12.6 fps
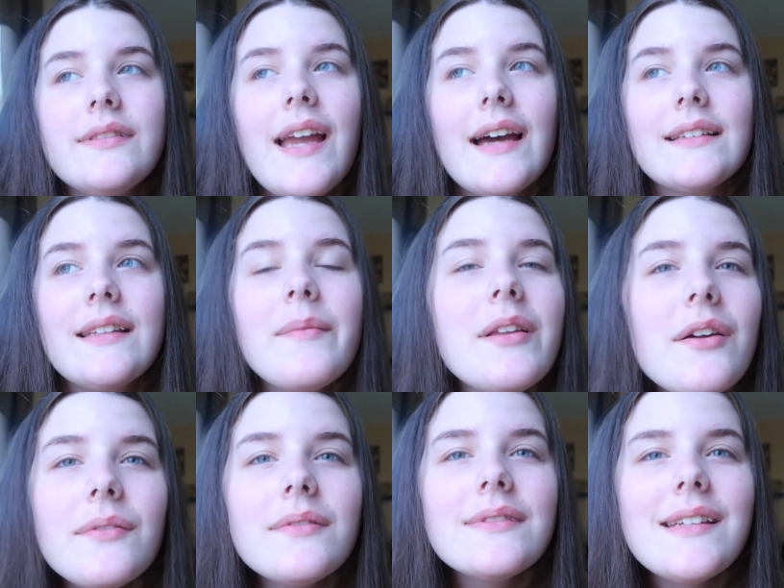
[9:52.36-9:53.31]
Yeah, let me
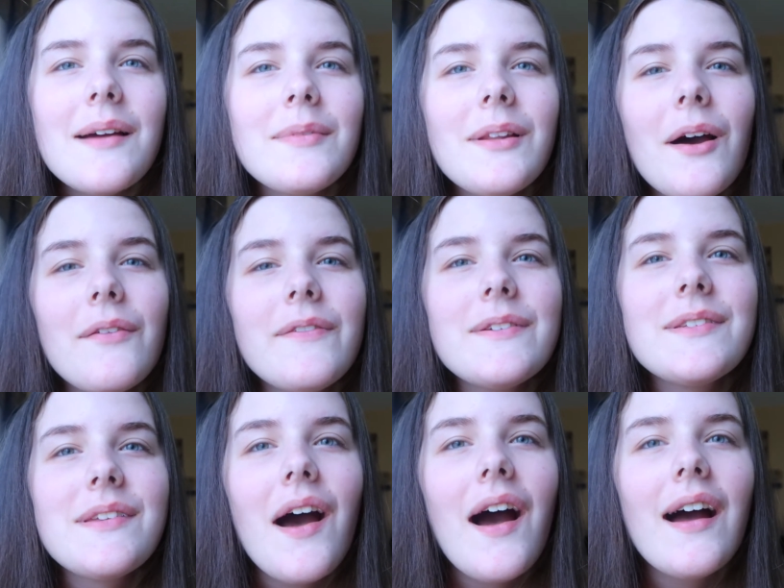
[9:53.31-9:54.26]
know down below if you
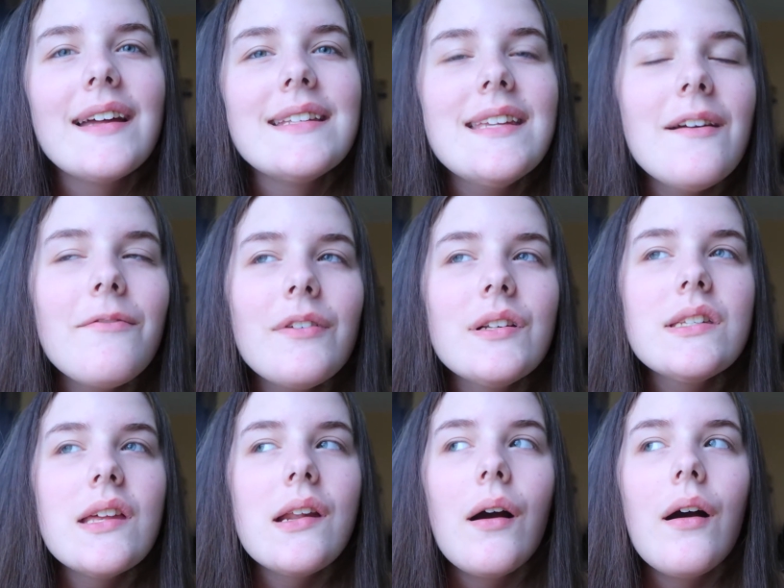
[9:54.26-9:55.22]
saw a
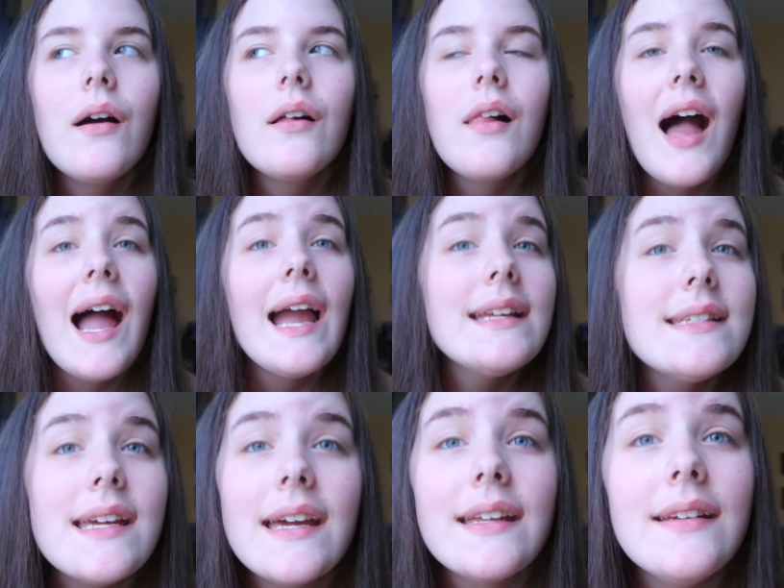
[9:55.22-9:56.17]
difference at all. I
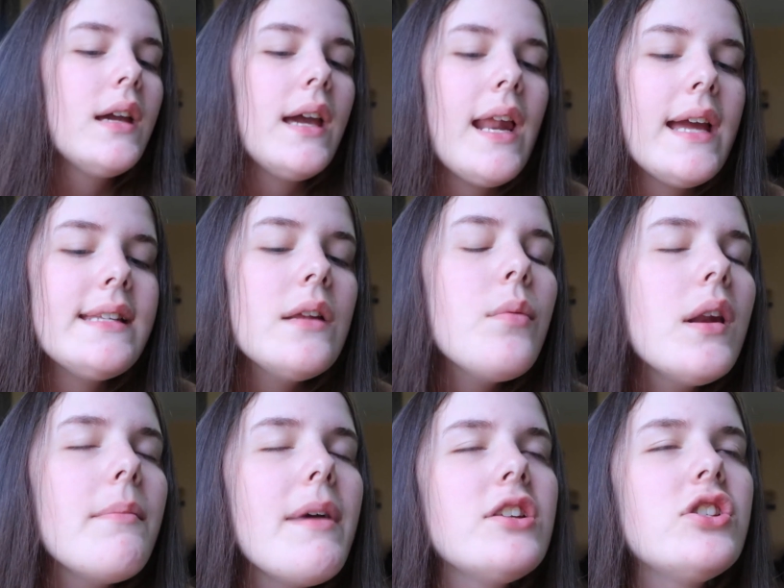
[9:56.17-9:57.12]
did. And I did
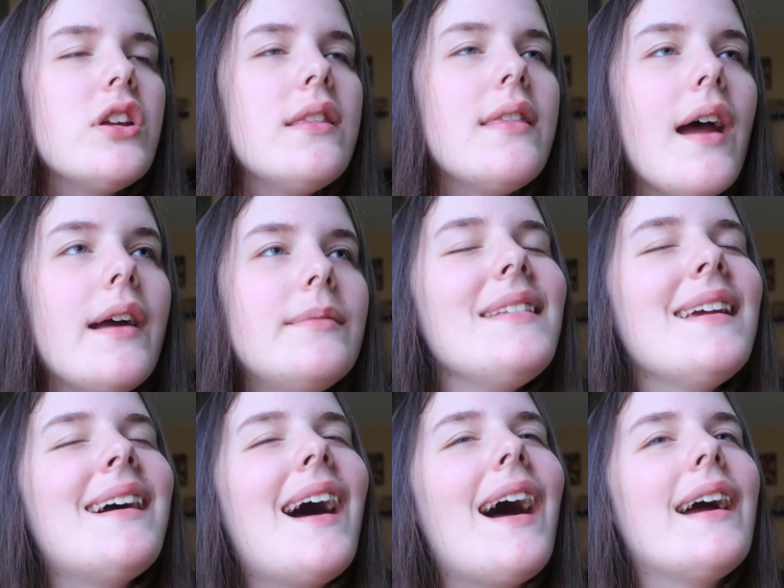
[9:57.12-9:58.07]
want to mention that
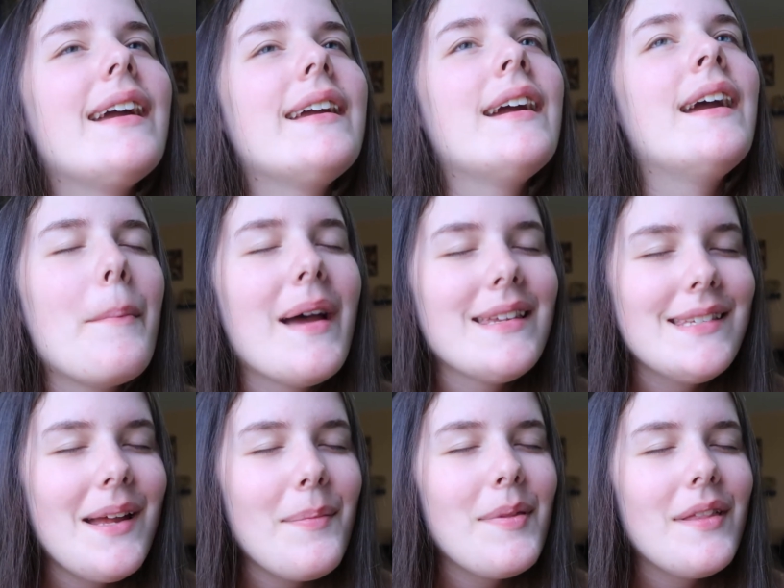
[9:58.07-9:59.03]
I
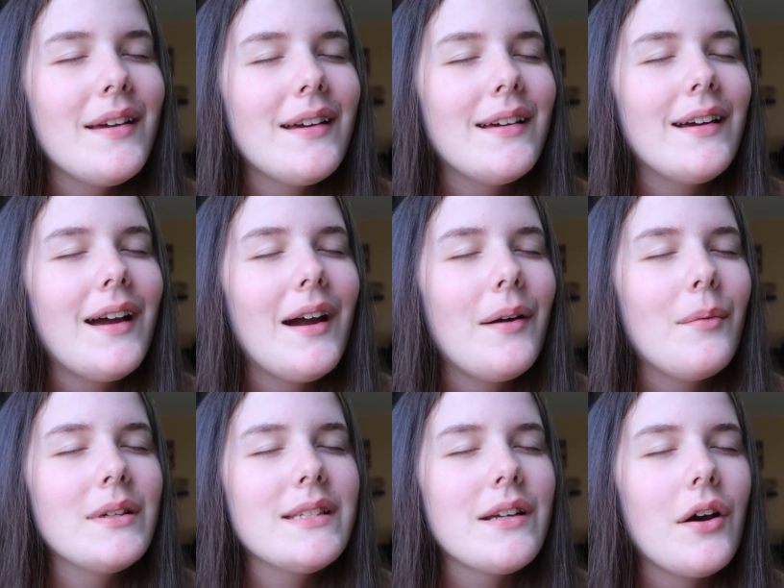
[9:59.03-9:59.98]
messed up the,
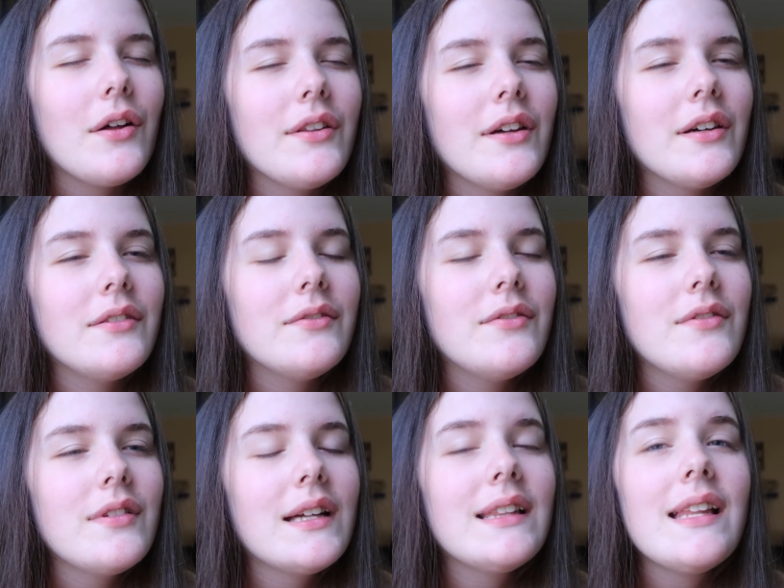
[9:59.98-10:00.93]
what's it called, the
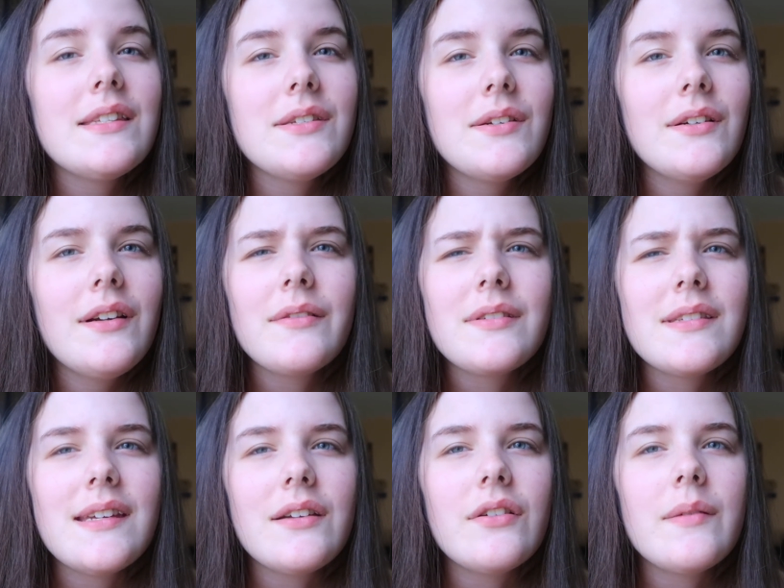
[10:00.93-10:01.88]
cleanser i was
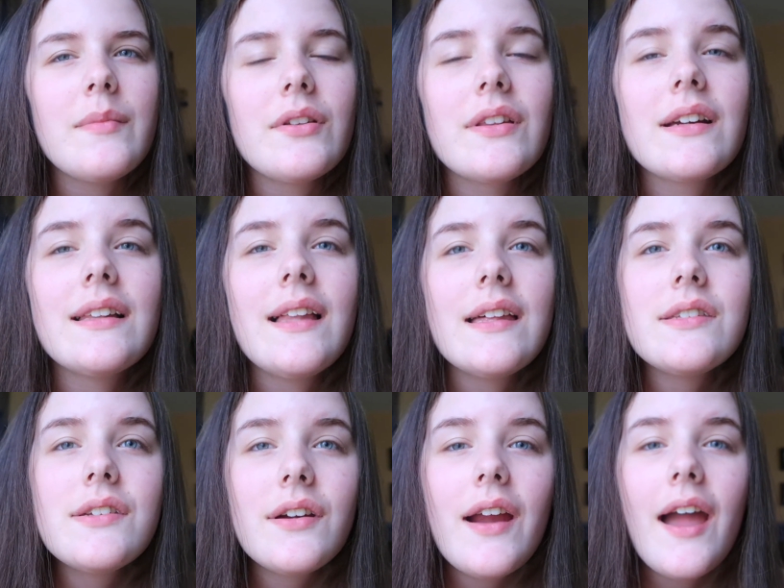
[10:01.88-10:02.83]
gonna say creamer the
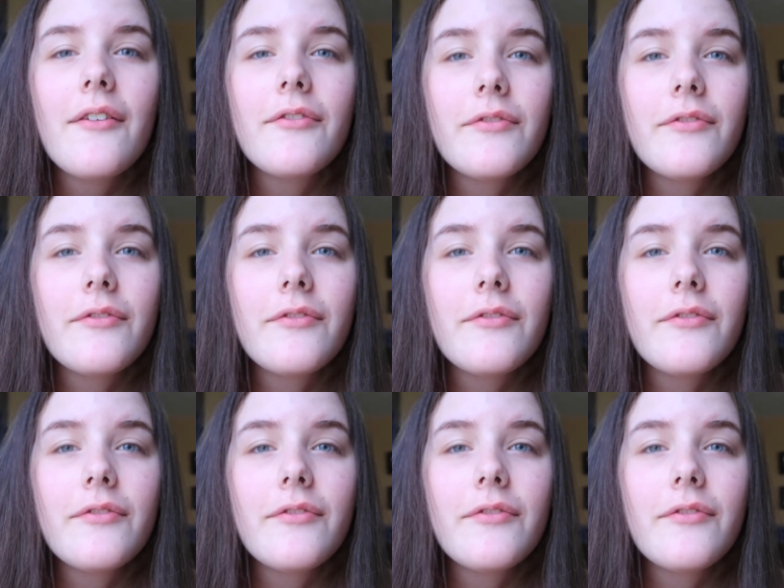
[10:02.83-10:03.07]
cleanser at